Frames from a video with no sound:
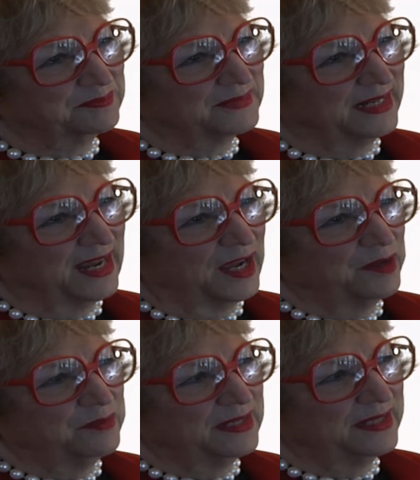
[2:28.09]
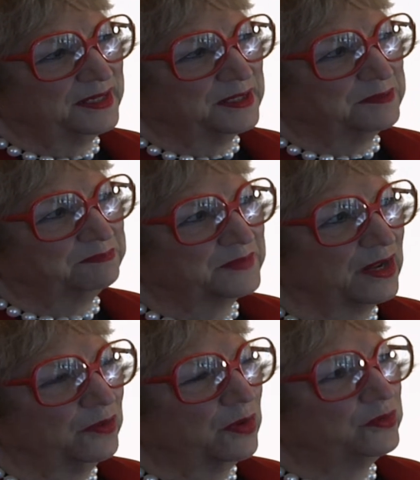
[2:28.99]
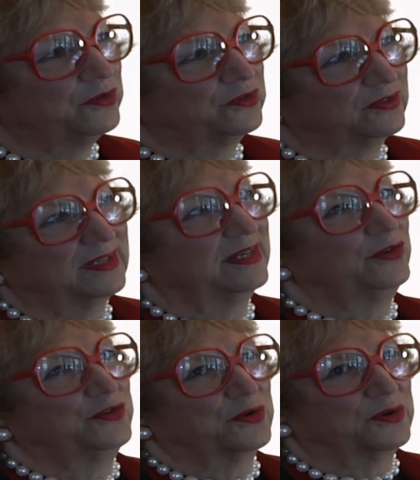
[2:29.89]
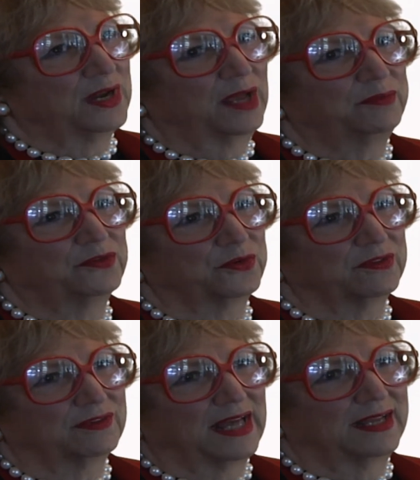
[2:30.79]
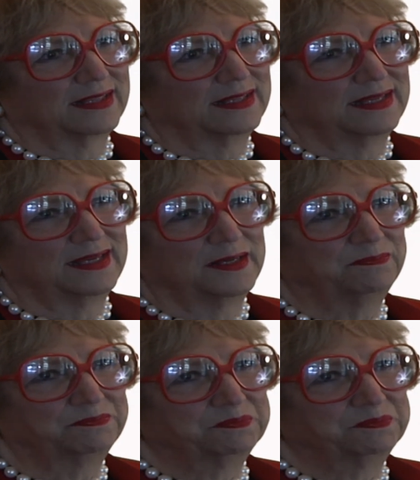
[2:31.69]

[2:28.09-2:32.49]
And I'm the, what would you say, Joel? I'm sort of like the